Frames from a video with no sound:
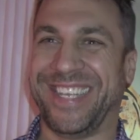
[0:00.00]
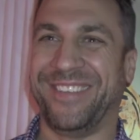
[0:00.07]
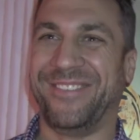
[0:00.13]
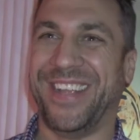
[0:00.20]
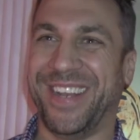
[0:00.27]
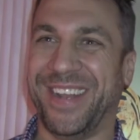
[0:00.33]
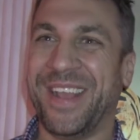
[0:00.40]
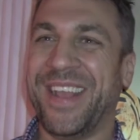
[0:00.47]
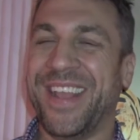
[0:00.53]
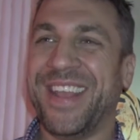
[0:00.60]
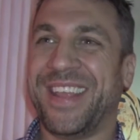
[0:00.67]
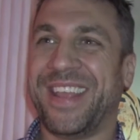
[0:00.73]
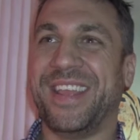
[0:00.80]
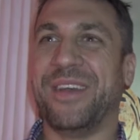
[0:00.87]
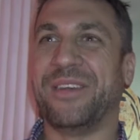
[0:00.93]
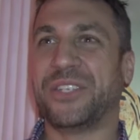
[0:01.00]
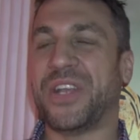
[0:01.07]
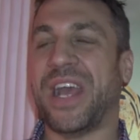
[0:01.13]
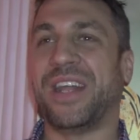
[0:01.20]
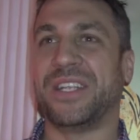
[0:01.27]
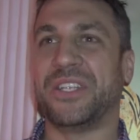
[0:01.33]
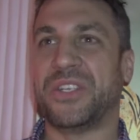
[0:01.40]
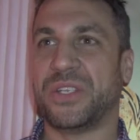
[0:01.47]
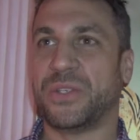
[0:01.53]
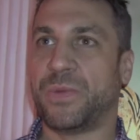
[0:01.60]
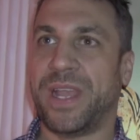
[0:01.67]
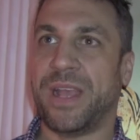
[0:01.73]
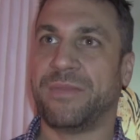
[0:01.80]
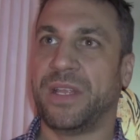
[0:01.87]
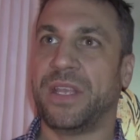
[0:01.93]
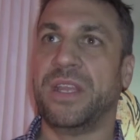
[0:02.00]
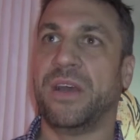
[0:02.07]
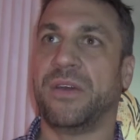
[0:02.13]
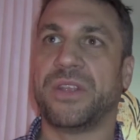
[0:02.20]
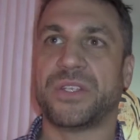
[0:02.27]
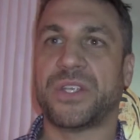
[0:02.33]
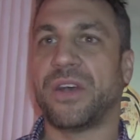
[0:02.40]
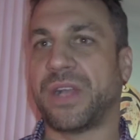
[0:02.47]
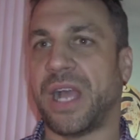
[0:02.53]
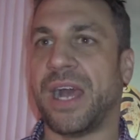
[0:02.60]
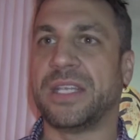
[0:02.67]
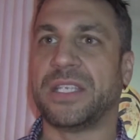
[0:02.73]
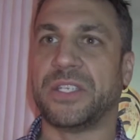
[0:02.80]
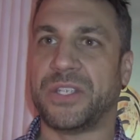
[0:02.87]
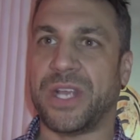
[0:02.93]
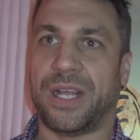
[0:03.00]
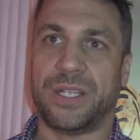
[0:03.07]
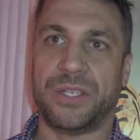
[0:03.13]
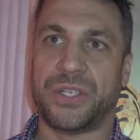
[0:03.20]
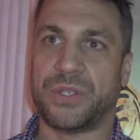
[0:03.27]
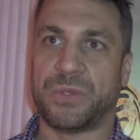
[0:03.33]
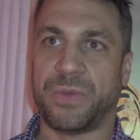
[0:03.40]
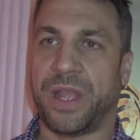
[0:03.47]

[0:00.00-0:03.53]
I mean, you know, challenges we have. You know, there's all kinds of challenges.